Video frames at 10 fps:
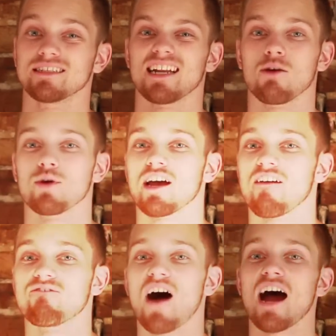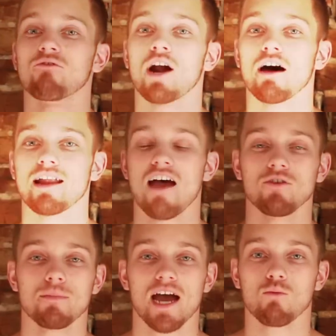Today we got a five round
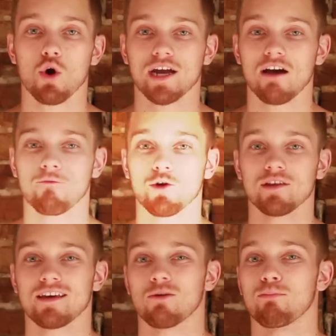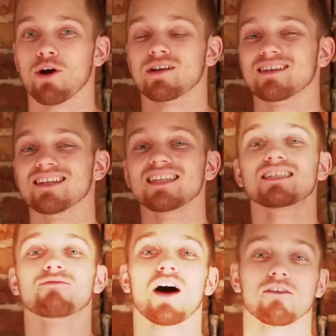heavy bag workout for you that'll burn at
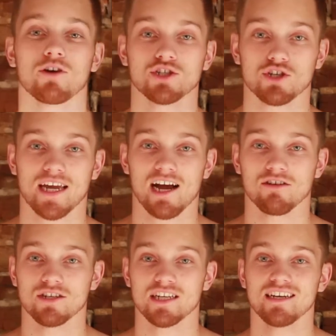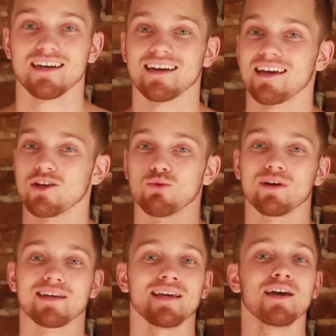least 500 calories and get you
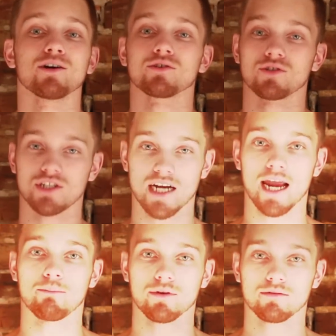in killer shape.